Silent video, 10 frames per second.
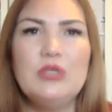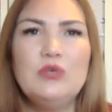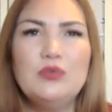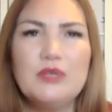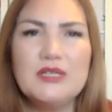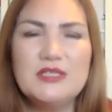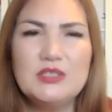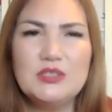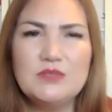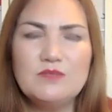You are a
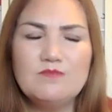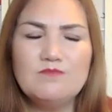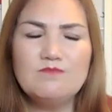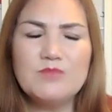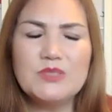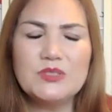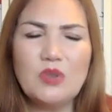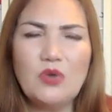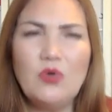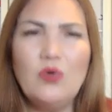
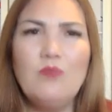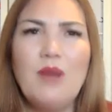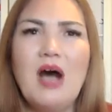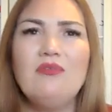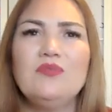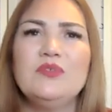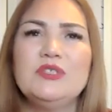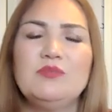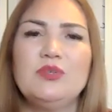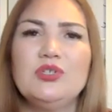so powerful
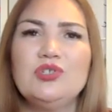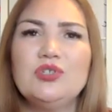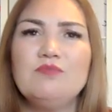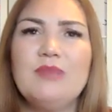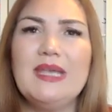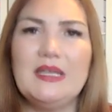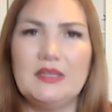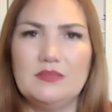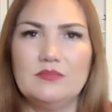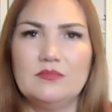spiritual
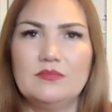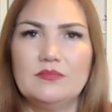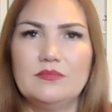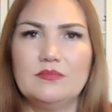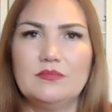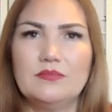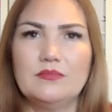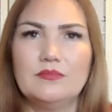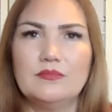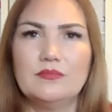being
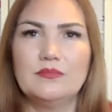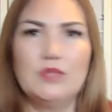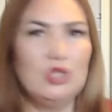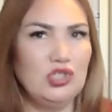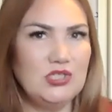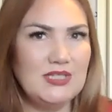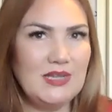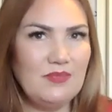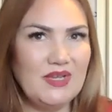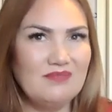you're just
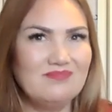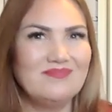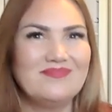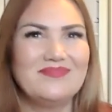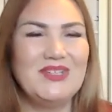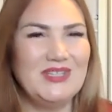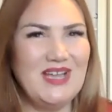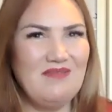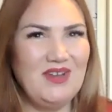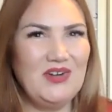sleeping. You're
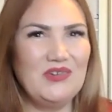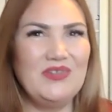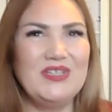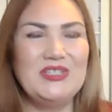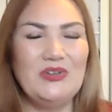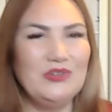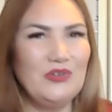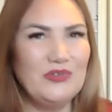not aware of it. You're on